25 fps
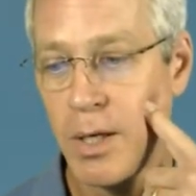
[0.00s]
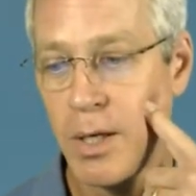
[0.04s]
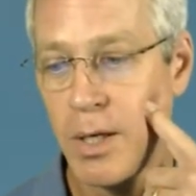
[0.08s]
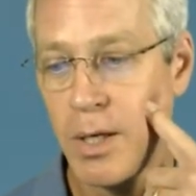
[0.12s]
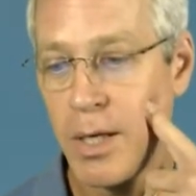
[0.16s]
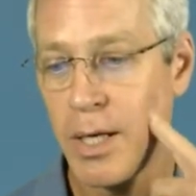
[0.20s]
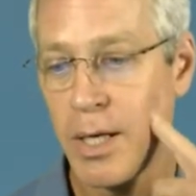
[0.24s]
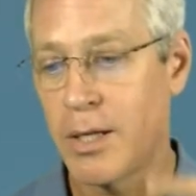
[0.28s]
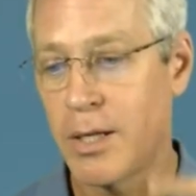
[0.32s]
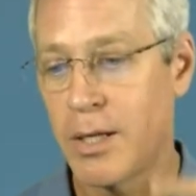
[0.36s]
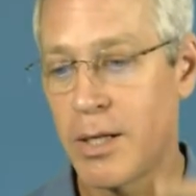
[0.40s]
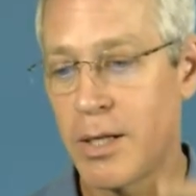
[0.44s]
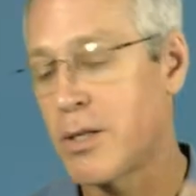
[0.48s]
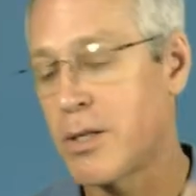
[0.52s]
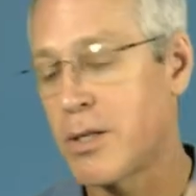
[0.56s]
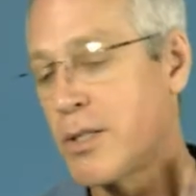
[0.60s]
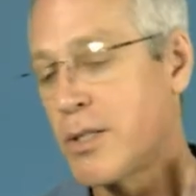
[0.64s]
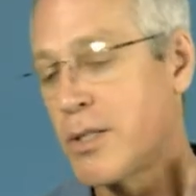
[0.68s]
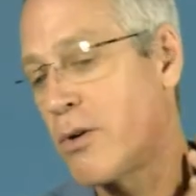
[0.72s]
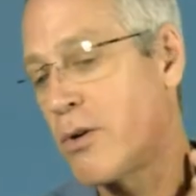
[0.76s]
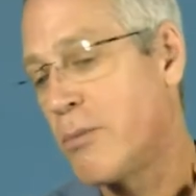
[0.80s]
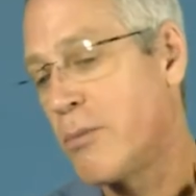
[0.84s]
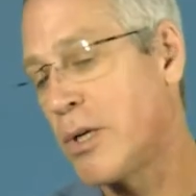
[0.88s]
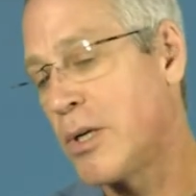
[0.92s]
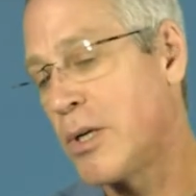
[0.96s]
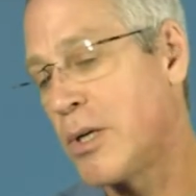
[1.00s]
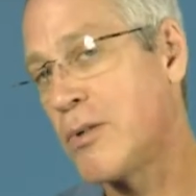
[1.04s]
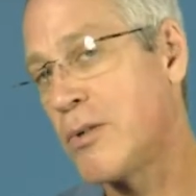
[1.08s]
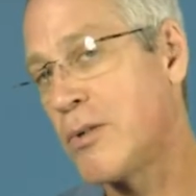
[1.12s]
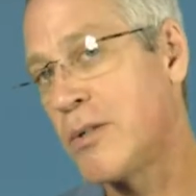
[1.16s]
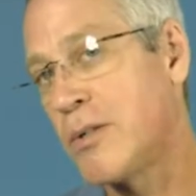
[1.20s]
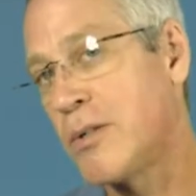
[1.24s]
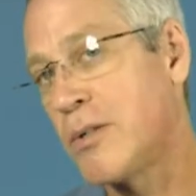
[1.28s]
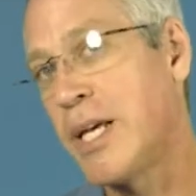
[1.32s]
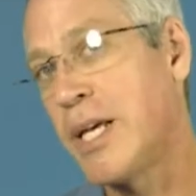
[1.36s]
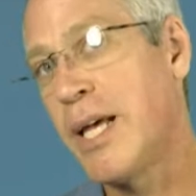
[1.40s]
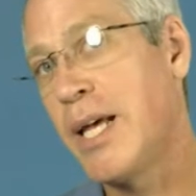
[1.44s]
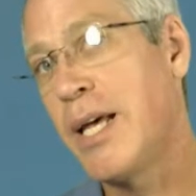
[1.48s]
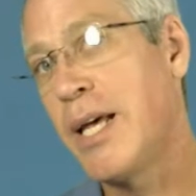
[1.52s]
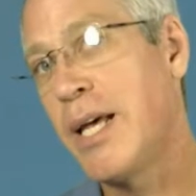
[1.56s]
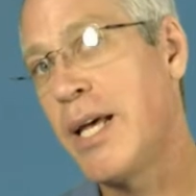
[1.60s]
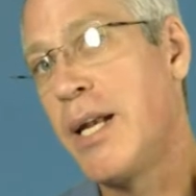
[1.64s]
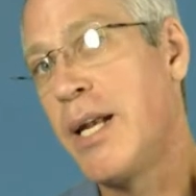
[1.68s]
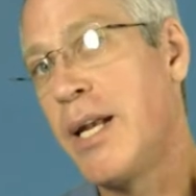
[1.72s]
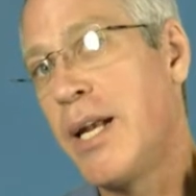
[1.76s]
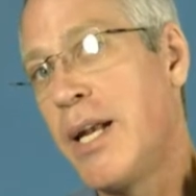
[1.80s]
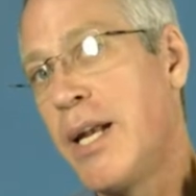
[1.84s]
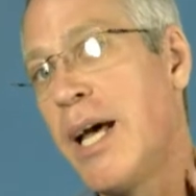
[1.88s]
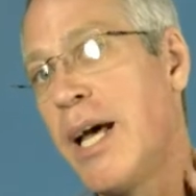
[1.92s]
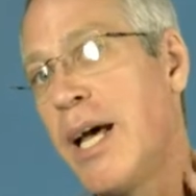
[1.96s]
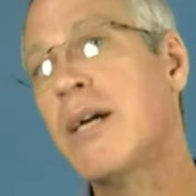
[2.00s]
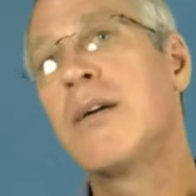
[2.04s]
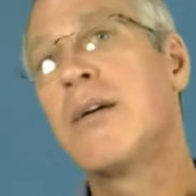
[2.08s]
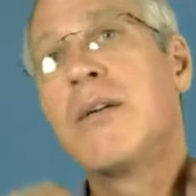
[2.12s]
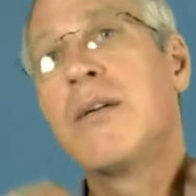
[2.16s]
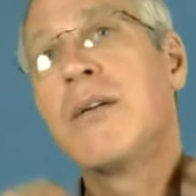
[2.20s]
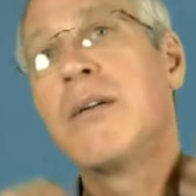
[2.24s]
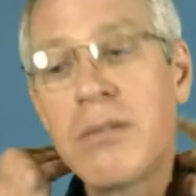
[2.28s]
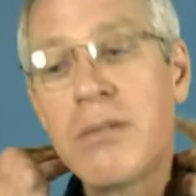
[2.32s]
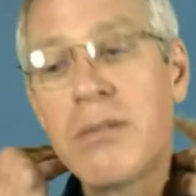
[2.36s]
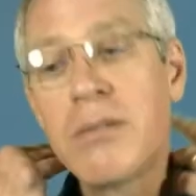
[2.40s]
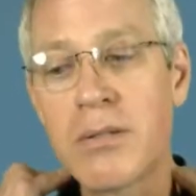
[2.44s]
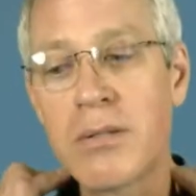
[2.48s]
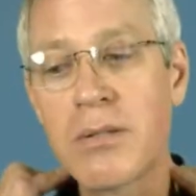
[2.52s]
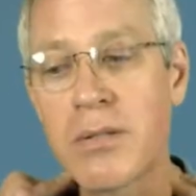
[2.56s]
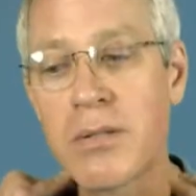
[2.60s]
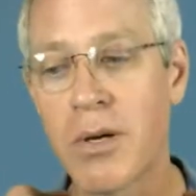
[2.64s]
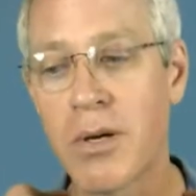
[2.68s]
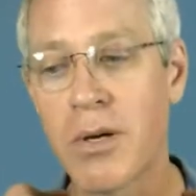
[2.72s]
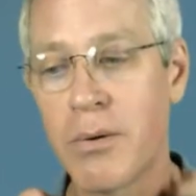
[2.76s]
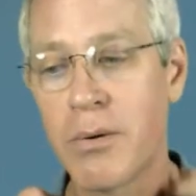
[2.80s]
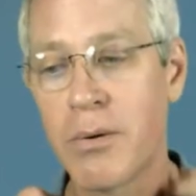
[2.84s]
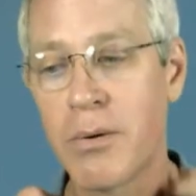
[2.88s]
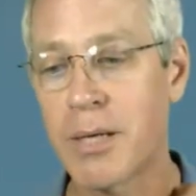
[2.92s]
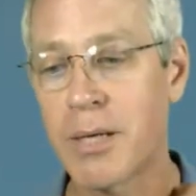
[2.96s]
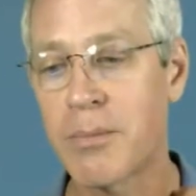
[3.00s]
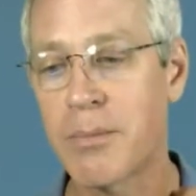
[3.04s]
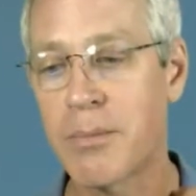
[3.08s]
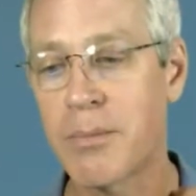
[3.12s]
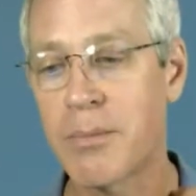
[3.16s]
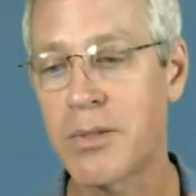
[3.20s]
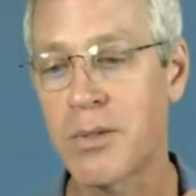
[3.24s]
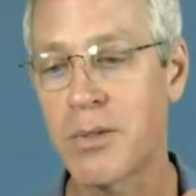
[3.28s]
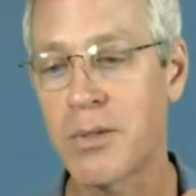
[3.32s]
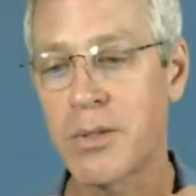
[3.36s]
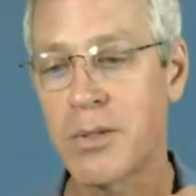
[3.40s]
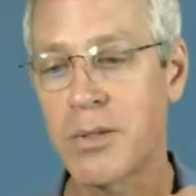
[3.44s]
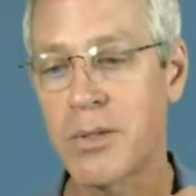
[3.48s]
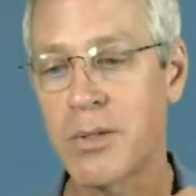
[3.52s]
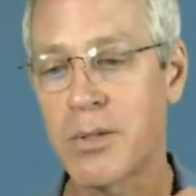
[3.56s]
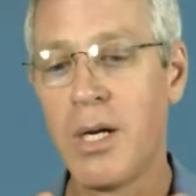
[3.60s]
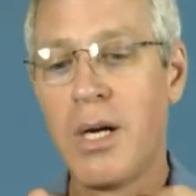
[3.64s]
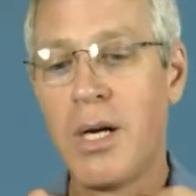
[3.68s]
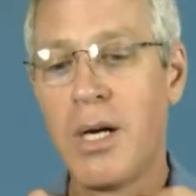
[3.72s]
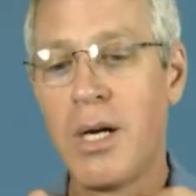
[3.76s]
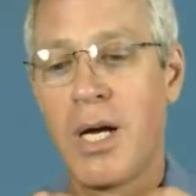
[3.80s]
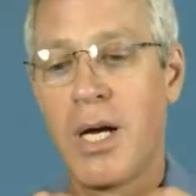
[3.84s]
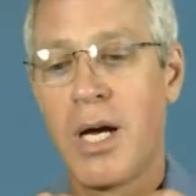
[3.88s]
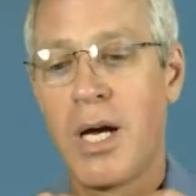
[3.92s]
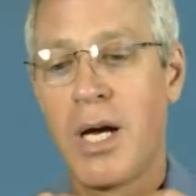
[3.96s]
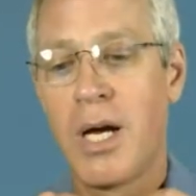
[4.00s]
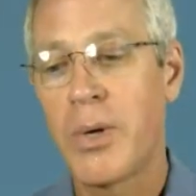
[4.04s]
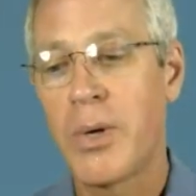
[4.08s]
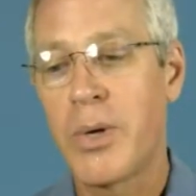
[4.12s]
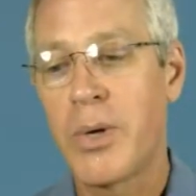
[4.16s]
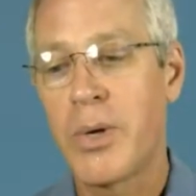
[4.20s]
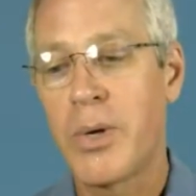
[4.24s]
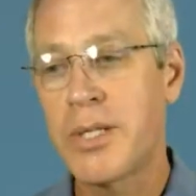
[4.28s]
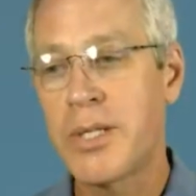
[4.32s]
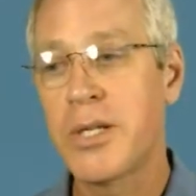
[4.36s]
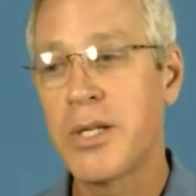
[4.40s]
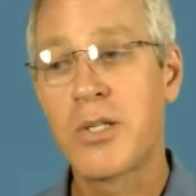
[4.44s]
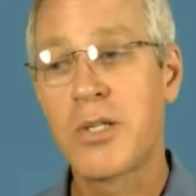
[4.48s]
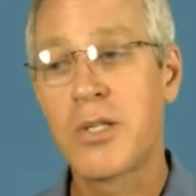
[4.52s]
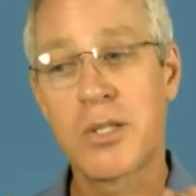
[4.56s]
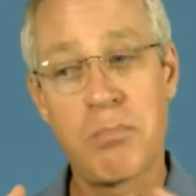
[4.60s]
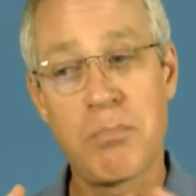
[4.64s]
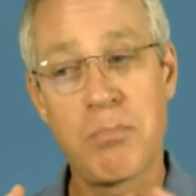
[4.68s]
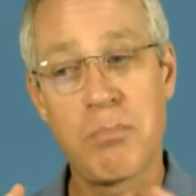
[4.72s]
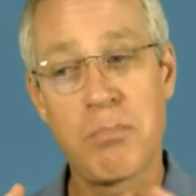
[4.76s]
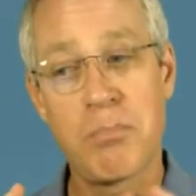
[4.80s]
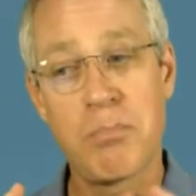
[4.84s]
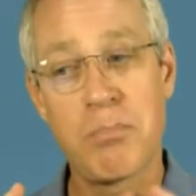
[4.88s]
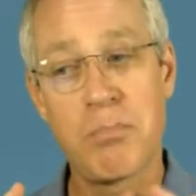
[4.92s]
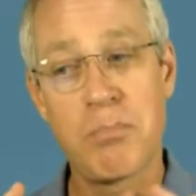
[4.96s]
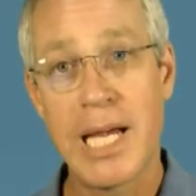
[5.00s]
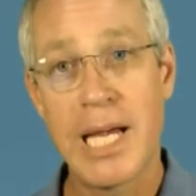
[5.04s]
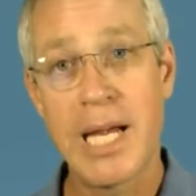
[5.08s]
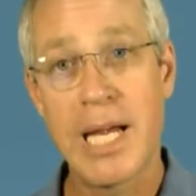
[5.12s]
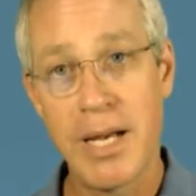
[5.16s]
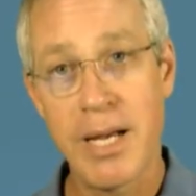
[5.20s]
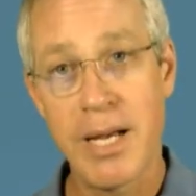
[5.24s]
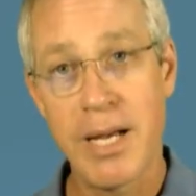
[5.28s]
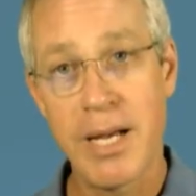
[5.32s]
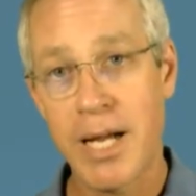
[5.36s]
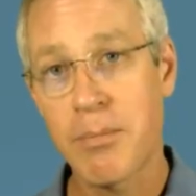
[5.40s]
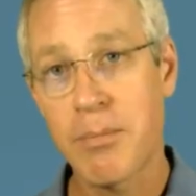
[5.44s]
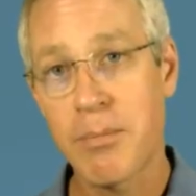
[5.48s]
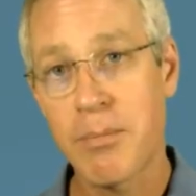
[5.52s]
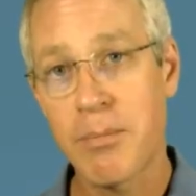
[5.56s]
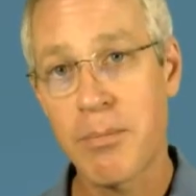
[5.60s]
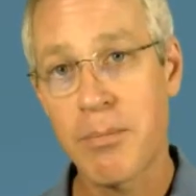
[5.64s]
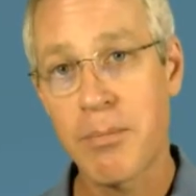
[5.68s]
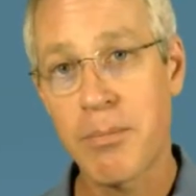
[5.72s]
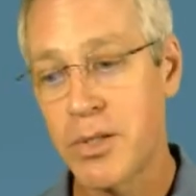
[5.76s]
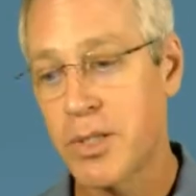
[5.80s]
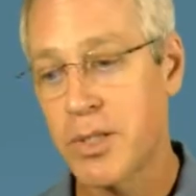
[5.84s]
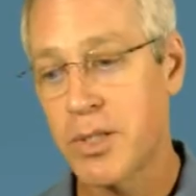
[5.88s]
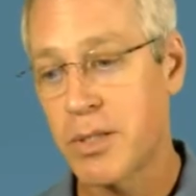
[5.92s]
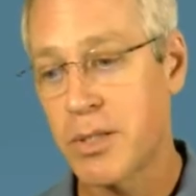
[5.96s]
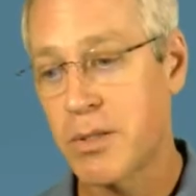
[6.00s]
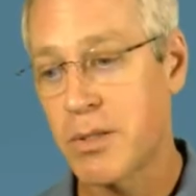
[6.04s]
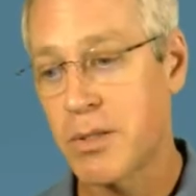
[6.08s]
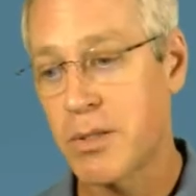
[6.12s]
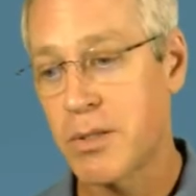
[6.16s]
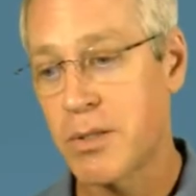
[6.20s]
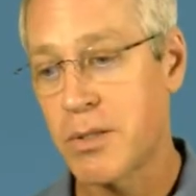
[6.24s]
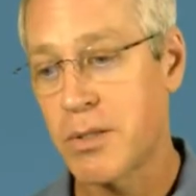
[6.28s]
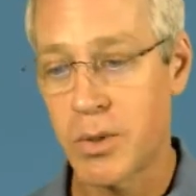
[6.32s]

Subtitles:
and the auxiliary muscles of the head and neck. So neck muscles, I wouldn't say just plain neck myalgias would